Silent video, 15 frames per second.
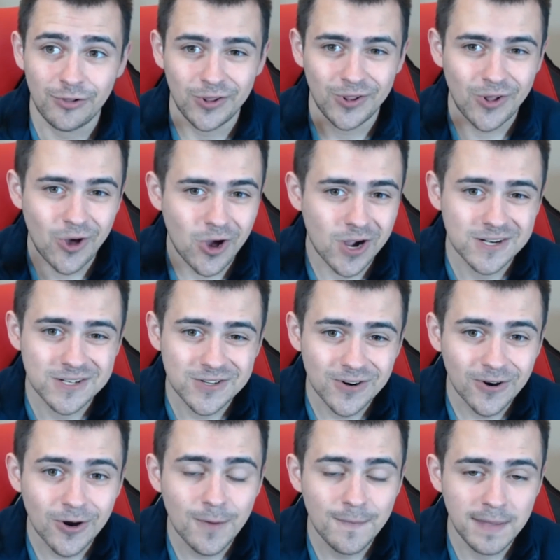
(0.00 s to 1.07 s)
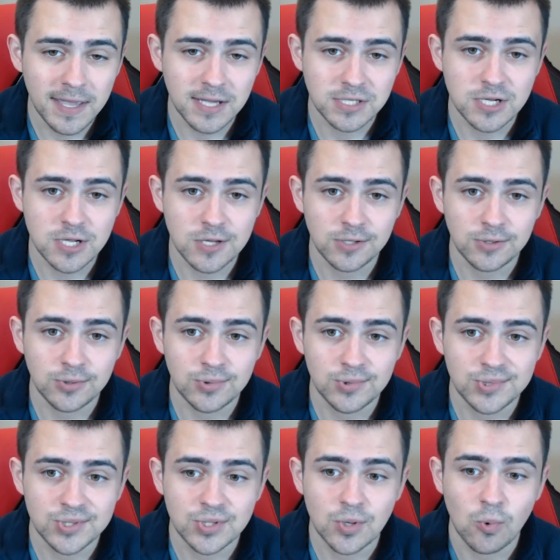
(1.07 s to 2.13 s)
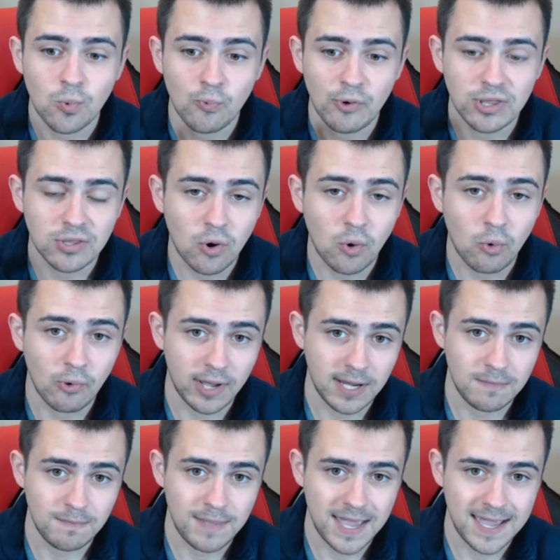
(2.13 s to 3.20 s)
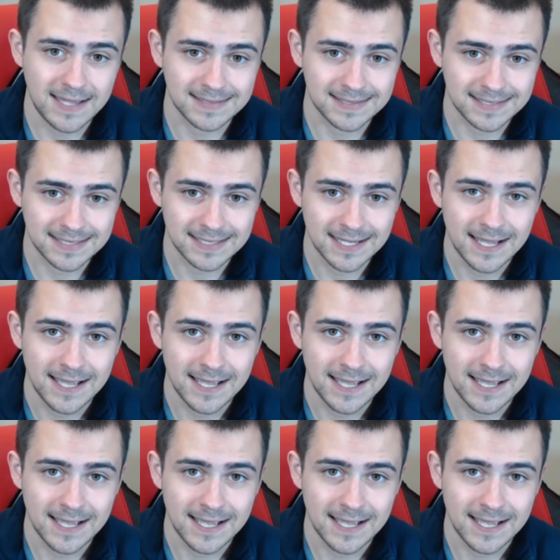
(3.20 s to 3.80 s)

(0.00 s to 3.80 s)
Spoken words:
long term issues with Coinbase